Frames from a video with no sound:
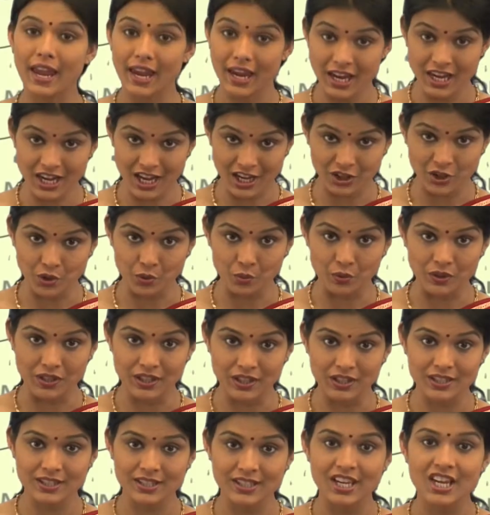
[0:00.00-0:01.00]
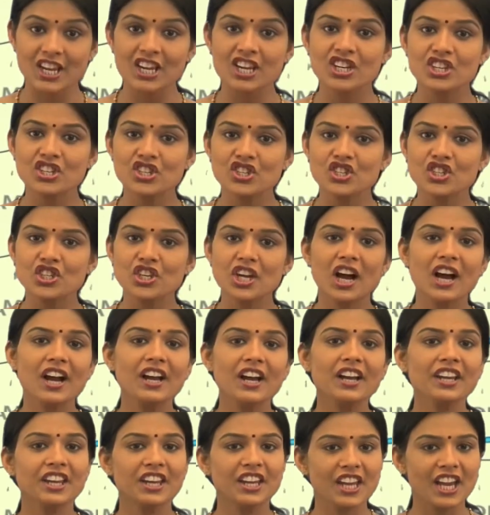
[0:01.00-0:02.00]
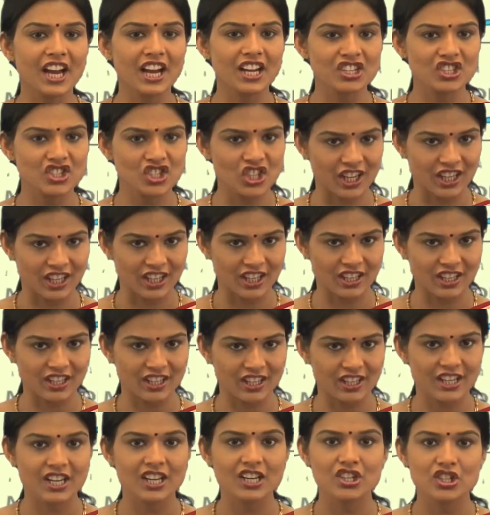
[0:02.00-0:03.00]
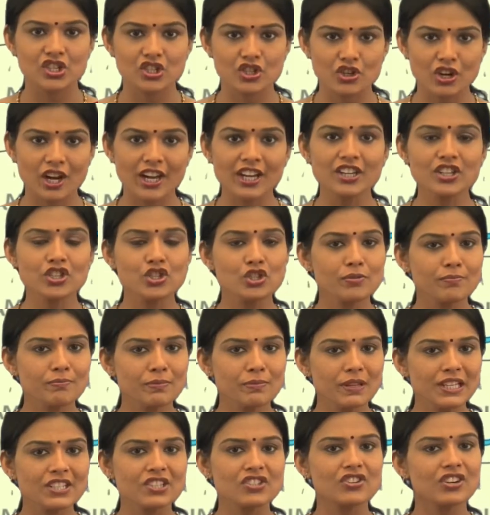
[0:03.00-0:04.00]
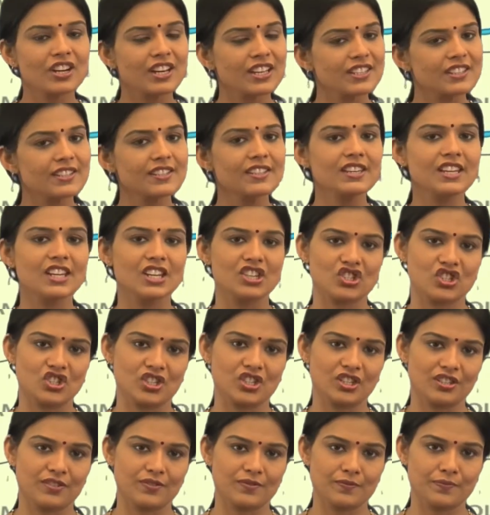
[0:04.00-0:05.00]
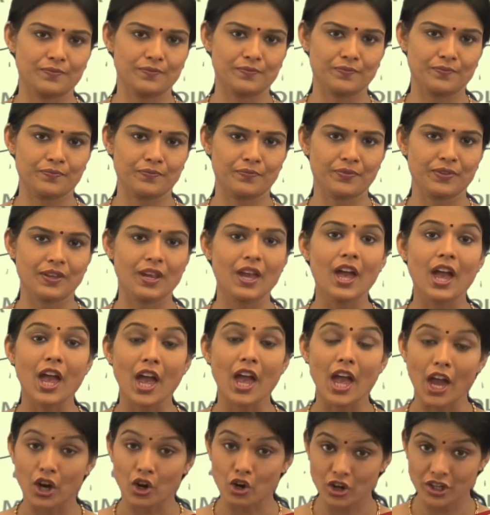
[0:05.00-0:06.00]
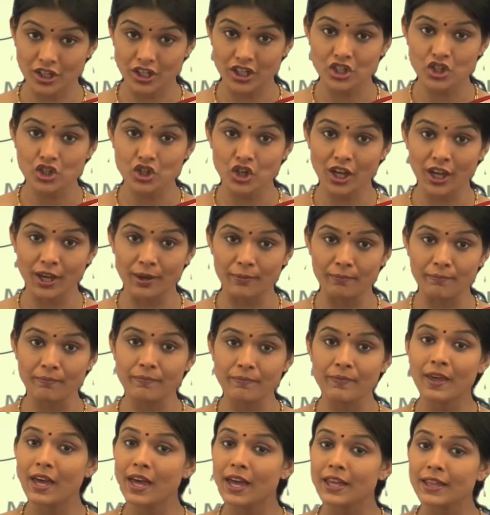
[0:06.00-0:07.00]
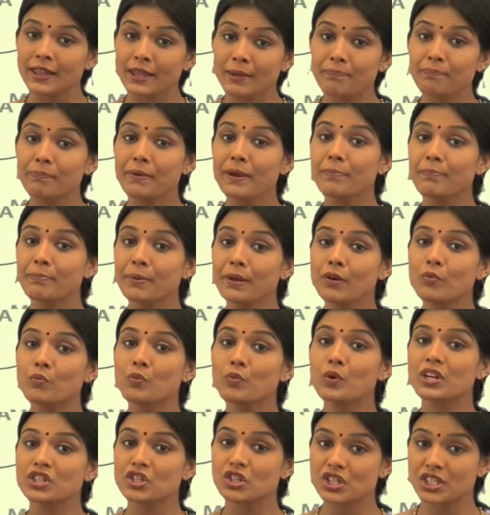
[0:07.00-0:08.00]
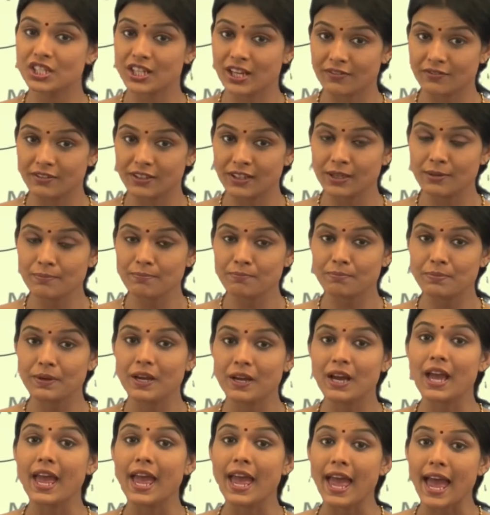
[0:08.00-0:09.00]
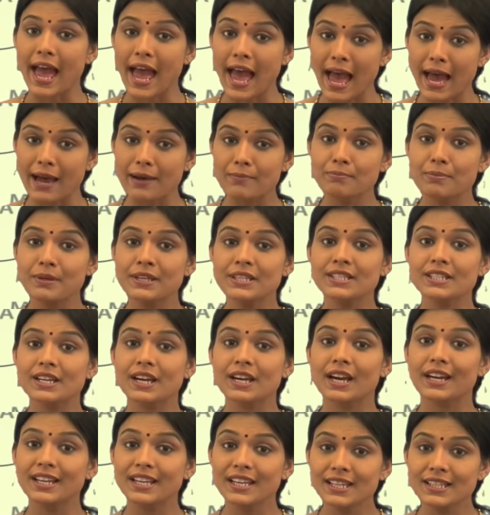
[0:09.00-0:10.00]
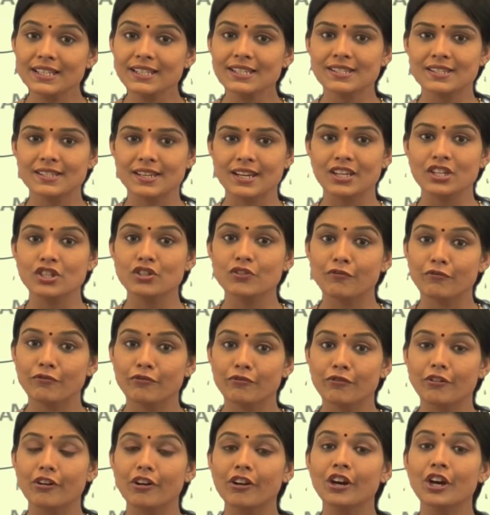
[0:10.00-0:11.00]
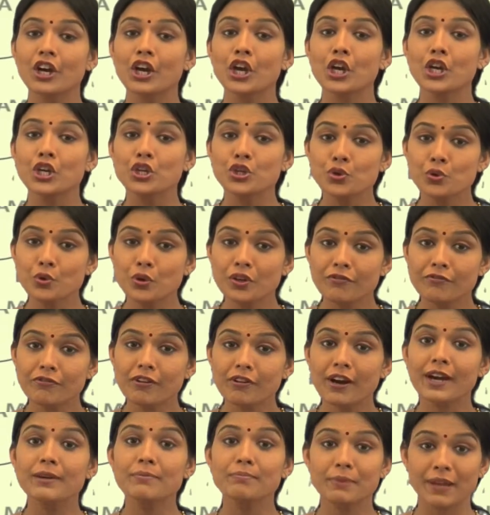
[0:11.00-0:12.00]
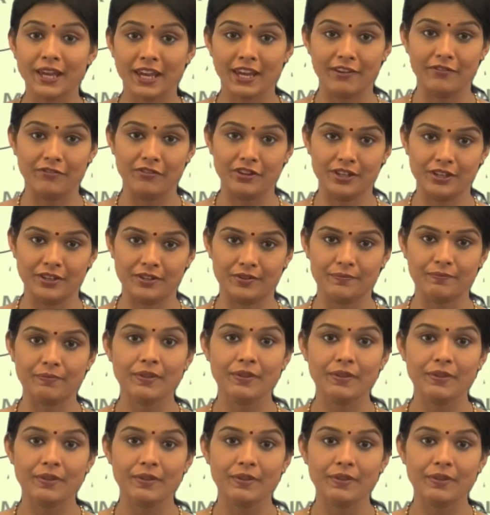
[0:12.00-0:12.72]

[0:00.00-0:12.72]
In other words, Chiang Kai-shek tried to militarize the nation. According to him, the people were to develop a habit and instinct for unified behavior.